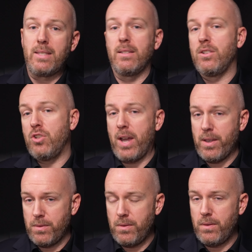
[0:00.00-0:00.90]

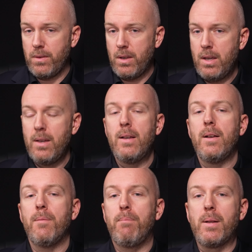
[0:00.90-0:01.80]
suggests,
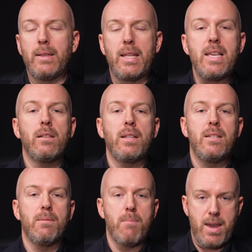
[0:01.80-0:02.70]
but legally
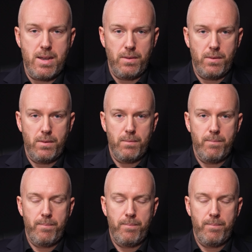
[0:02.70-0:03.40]
demands?